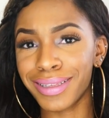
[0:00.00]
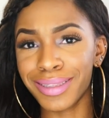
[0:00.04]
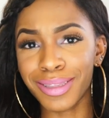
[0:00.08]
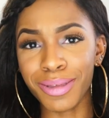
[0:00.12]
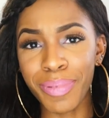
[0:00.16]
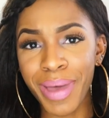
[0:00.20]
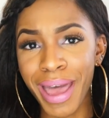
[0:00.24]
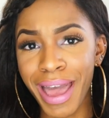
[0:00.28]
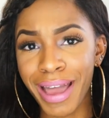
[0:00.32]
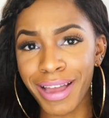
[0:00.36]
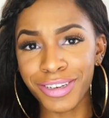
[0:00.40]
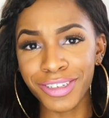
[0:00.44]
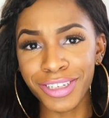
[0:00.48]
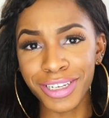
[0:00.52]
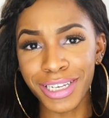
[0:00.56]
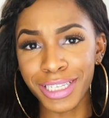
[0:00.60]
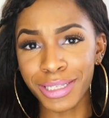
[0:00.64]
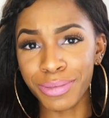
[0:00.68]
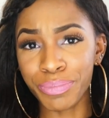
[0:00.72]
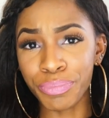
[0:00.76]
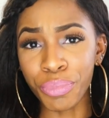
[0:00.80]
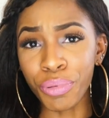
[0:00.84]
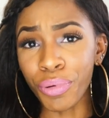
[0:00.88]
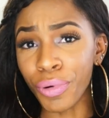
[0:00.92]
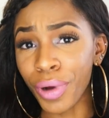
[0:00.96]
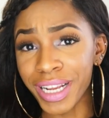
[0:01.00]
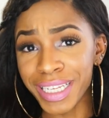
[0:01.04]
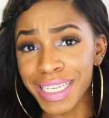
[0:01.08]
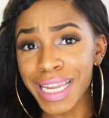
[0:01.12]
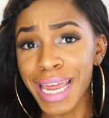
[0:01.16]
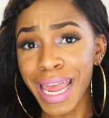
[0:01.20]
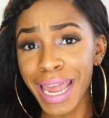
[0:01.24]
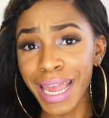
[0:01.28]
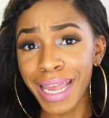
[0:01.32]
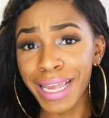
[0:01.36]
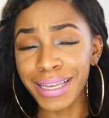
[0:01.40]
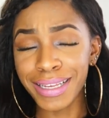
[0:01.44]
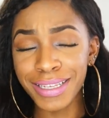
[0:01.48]
the packaging is
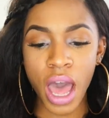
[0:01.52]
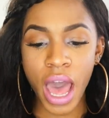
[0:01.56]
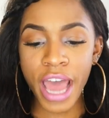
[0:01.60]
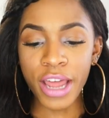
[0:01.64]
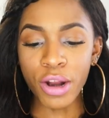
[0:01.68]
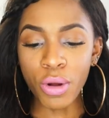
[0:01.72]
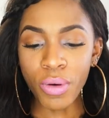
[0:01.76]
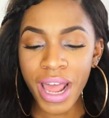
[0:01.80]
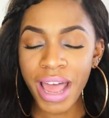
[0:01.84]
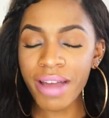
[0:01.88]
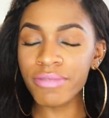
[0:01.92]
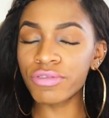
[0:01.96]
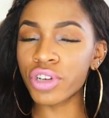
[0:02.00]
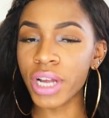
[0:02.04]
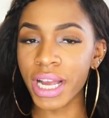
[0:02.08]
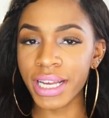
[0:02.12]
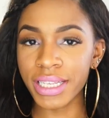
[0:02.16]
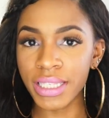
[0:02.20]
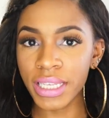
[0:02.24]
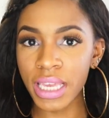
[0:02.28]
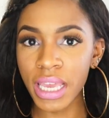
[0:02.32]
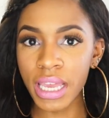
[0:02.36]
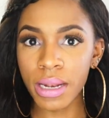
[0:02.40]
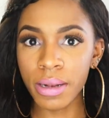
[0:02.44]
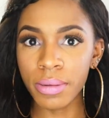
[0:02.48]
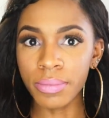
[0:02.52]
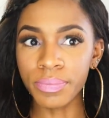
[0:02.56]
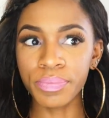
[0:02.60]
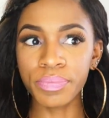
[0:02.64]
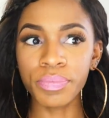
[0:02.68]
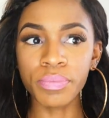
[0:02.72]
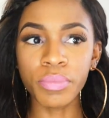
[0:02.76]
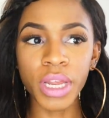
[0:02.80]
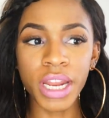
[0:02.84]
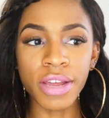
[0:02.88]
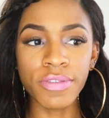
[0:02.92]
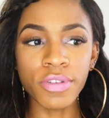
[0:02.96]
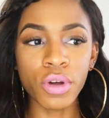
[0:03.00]
pretty. I don't have dry skin,
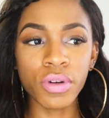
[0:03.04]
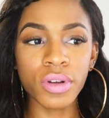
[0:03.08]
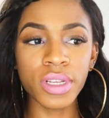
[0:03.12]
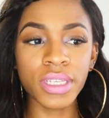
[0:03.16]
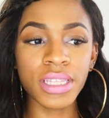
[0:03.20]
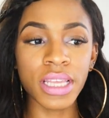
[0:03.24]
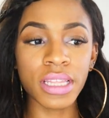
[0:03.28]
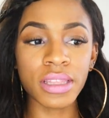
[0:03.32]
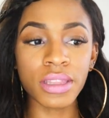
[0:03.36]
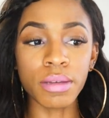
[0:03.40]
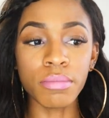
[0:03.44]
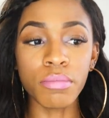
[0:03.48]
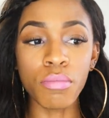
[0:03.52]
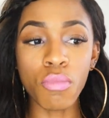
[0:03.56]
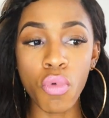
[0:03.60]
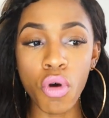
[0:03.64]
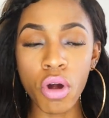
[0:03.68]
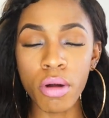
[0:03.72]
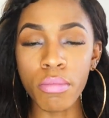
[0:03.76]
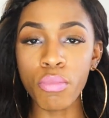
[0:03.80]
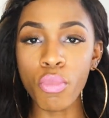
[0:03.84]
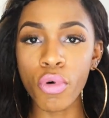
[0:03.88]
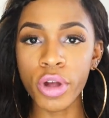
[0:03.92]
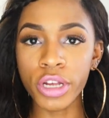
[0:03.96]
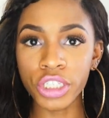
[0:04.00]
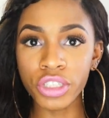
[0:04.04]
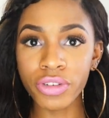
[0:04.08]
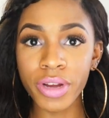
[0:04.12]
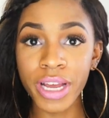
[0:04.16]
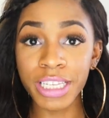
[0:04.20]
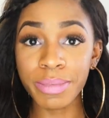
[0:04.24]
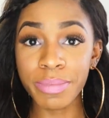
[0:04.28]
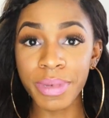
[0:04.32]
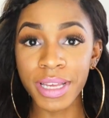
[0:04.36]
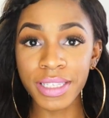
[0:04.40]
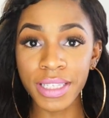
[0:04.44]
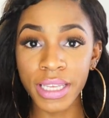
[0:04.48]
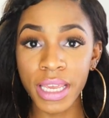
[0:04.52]
but I've noticed that the more
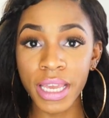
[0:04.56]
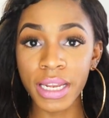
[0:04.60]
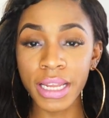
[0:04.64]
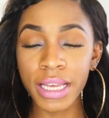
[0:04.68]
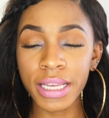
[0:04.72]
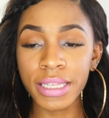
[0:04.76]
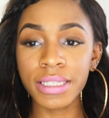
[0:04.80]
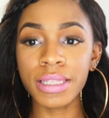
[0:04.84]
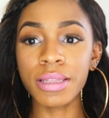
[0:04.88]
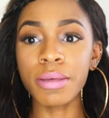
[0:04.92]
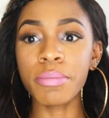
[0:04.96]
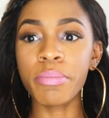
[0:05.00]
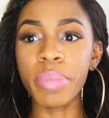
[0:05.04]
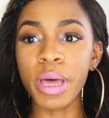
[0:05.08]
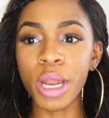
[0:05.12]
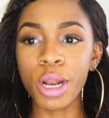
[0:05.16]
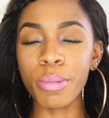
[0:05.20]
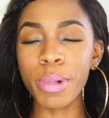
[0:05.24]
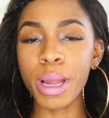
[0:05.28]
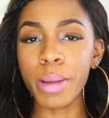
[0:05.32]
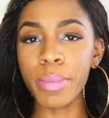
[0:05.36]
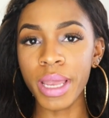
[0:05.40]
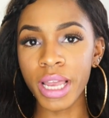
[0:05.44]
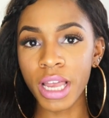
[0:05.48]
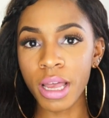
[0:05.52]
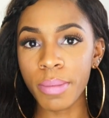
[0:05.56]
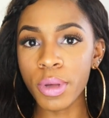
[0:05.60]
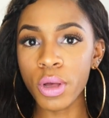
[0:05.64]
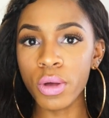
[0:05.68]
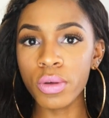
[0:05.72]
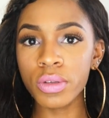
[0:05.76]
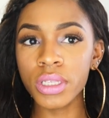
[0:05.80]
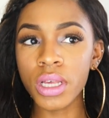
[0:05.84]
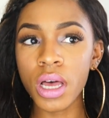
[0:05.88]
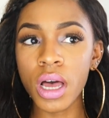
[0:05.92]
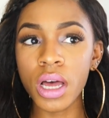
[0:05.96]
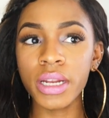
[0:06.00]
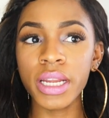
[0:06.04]
moisturized my skin is, the better my makeup
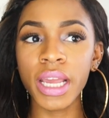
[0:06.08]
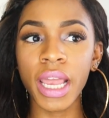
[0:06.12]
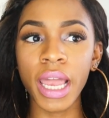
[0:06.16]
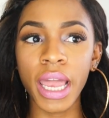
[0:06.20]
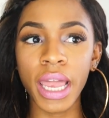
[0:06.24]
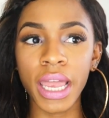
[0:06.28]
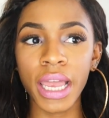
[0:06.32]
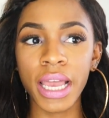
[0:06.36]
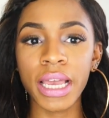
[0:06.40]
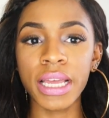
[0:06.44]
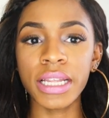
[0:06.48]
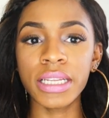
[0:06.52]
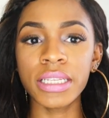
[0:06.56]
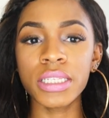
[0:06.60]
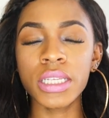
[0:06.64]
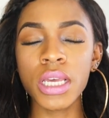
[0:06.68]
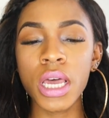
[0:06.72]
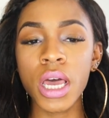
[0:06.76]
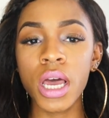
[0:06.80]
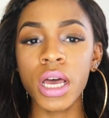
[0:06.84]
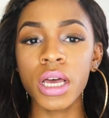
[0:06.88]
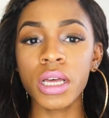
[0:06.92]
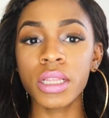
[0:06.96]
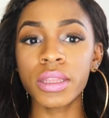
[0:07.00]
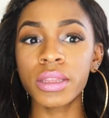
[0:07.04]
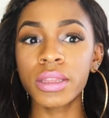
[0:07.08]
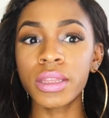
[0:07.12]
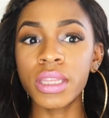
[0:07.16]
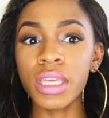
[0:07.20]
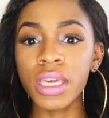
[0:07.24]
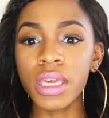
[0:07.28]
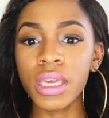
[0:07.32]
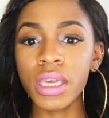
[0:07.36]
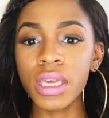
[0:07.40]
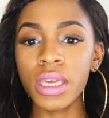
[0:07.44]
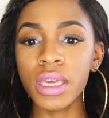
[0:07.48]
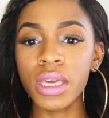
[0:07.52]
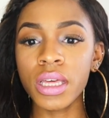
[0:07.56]
goes on and
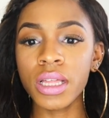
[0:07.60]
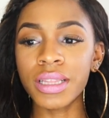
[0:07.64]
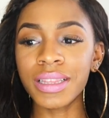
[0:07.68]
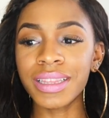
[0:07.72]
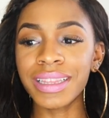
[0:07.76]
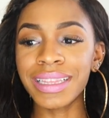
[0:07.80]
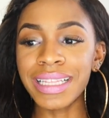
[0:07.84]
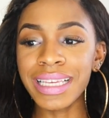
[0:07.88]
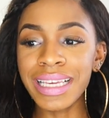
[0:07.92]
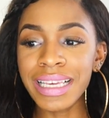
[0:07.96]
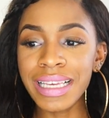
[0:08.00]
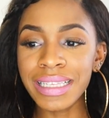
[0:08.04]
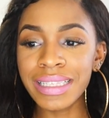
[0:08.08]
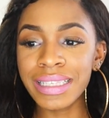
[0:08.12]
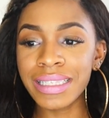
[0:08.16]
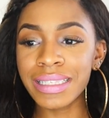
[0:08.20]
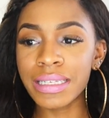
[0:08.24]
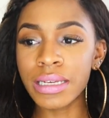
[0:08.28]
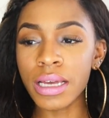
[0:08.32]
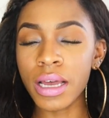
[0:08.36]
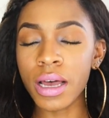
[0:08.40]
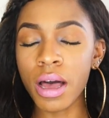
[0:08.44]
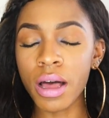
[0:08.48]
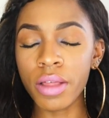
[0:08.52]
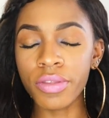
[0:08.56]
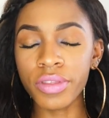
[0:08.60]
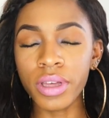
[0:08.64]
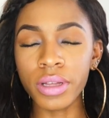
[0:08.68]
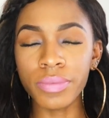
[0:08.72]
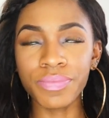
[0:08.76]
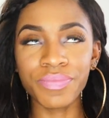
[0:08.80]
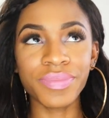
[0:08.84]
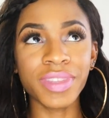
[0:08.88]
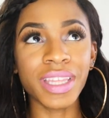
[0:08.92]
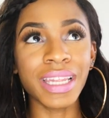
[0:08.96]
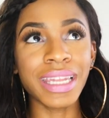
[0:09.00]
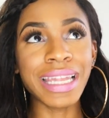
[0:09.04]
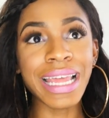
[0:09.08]
the least,
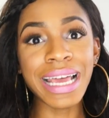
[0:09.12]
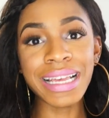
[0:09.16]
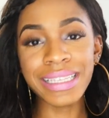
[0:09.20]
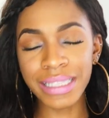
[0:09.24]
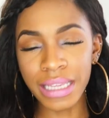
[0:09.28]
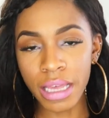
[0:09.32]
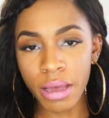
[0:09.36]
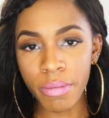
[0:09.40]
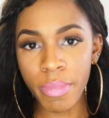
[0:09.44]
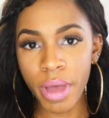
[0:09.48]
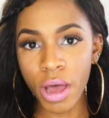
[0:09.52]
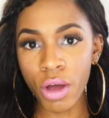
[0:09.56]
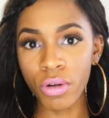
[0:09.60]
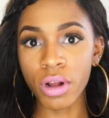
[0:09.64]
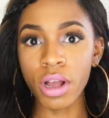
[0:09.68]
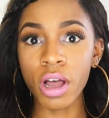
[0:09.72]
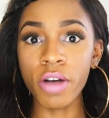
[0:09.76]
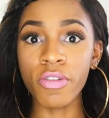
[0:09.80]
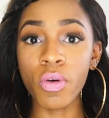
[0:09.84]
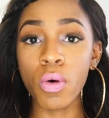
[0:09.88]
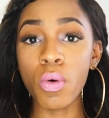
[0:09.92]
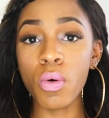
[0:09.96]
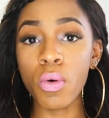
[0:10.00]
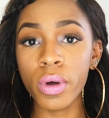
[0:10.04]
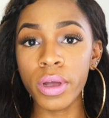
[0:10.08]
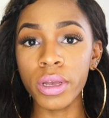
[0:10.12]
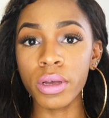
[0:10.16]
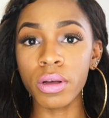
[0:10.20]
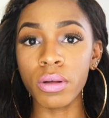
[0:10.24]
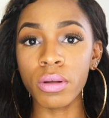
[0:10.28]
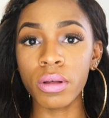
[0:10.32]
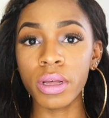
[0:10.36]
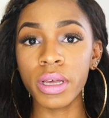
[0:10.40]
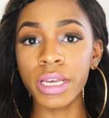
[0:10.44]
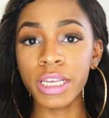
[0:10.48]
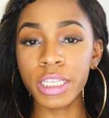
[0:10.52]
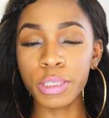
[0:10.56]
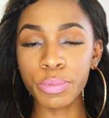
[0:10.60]
the, the less amount of
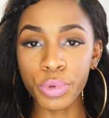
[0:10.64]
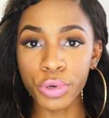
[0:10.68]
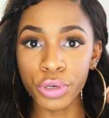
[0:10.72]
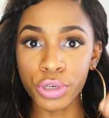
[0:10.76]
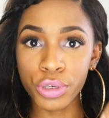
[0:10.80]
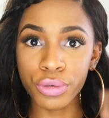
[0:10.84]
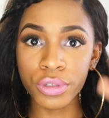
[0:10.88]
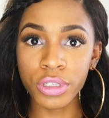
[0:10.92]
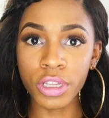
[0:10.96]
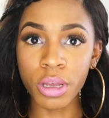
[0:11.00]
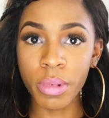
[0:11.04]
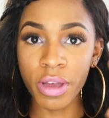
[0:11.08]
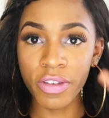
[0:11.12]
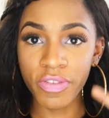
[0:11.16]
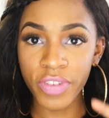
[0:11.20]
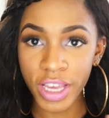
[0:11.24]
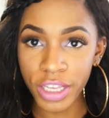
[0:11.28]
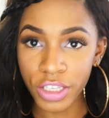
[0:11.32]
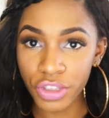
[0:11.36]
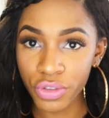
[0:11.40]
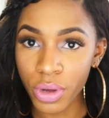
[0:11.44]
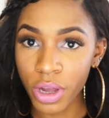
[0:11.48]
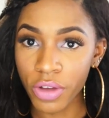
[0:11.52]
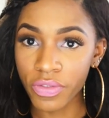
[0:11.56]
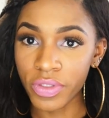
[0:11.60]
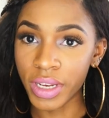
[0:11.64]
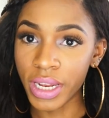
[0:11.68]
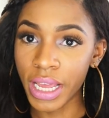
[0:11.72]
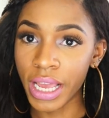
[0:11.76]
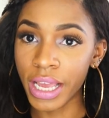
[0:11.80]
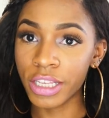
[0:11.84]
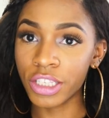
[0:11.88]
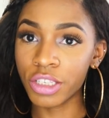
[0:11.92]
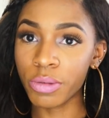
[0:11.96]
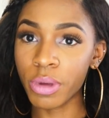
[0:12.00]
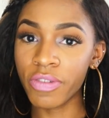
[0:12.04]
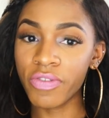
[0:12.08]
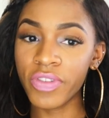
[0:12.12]
oil is produced on my face throughout the
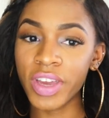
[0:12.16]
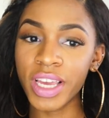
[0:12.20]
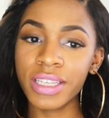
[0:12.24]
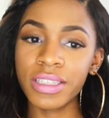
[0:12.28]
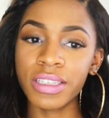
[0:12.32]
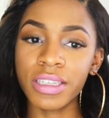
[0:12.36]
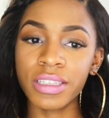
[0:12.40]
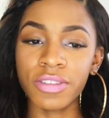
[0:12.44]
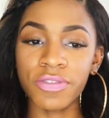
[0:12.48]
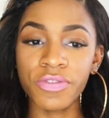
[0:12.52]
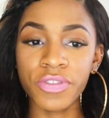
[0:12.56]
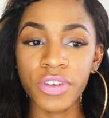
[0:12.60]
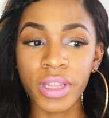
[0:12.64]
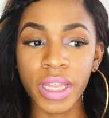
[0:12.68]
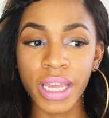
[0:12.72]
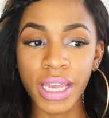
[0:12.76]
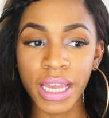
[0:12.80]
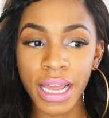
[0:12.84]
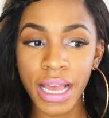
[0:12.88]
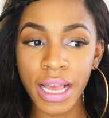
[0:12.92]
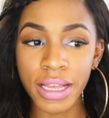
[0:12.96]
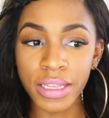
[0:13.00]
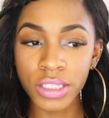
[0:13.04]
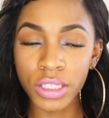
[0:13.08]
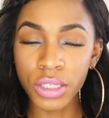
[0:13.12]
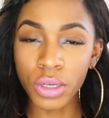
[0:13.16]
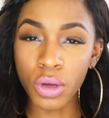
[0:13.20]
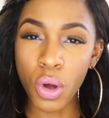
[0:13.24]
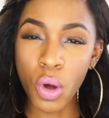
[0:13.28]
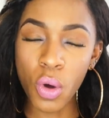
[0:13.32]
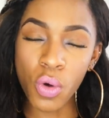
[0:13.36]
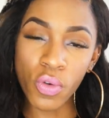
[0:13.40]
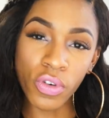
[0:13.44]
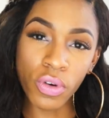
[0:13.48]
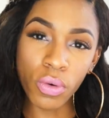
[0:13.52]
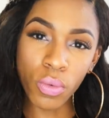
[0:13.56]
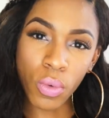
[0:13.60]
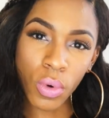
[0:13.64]
day. So my face doesn't feel like it has to
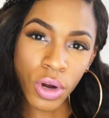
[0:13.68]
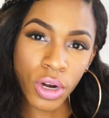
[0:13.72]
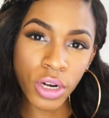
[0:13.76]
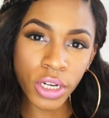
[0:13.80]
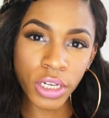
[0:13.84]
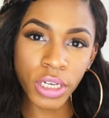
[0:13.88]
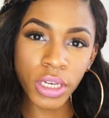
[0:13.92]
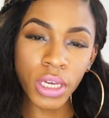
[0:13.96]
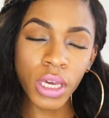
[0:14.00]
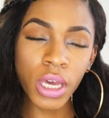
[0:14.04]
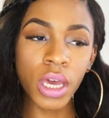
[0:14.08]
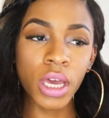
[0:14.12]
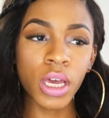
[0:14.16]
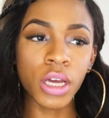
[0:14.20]
overwork